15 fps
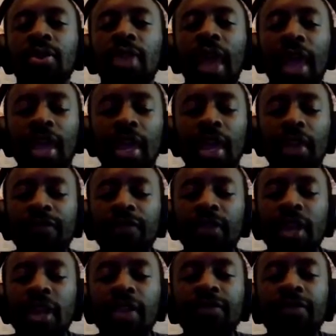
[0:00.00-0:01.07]
Like if
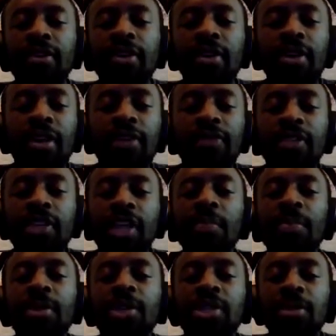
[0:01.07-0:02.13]
the
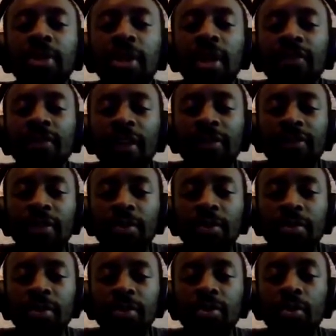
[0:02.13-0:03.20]
championship can have 5
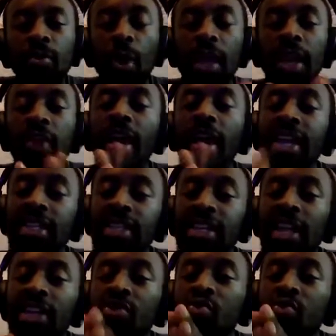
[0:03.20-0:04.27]
subs, where there are
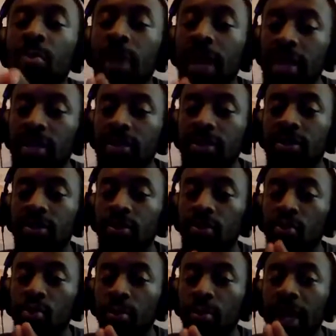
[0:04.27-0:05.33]
international players who
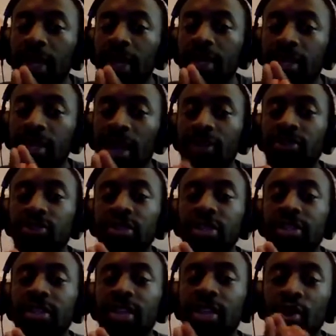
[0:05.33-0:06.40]
will play in
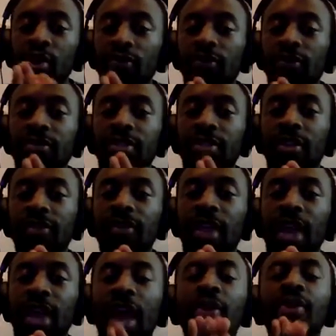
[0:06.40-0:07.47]
countries in Euros and stuff,
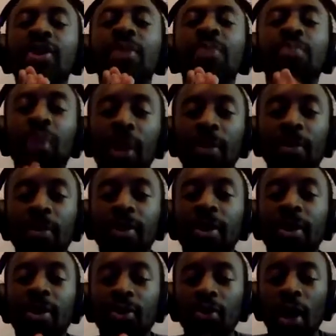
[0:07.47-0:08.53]
how can the Prem
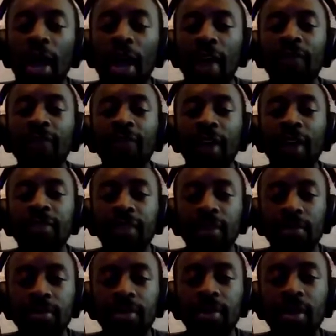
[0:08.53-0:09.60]
not have 5
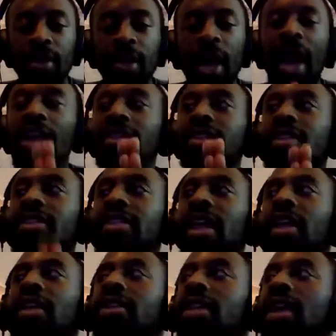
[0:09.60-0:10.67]
subs? I
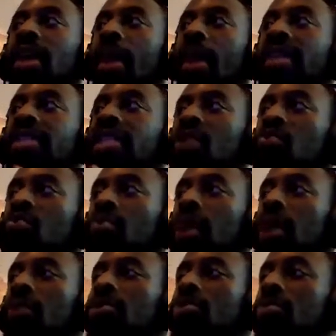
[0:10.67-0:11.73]
understand, Man City will be
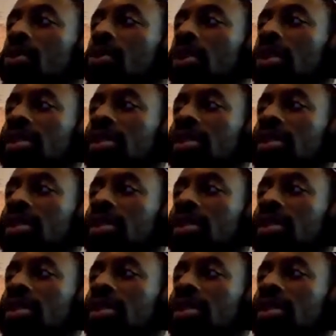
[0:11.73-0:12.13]
able to bring on this.